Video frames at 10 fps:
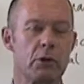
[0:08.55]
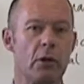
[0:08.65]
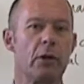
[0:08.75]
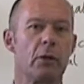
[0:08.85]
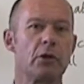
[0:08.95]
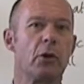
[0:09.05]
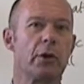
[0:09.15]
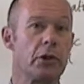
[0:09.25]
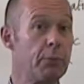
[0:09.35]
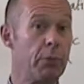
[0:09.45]
son or your
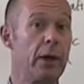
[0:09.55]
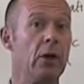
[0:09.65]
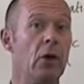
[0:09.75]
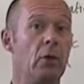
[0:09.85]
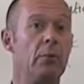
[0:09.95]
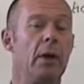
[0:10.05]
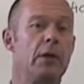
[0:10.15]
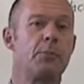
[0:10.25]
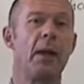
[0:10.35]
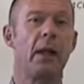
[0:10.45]
daughter should bring home
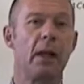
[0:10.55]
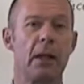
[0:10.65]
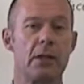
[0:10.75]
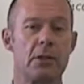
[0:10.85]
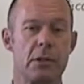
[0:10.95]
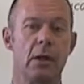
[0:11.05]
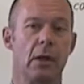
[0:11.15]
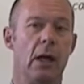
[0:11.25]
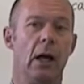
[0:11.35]
a spelling list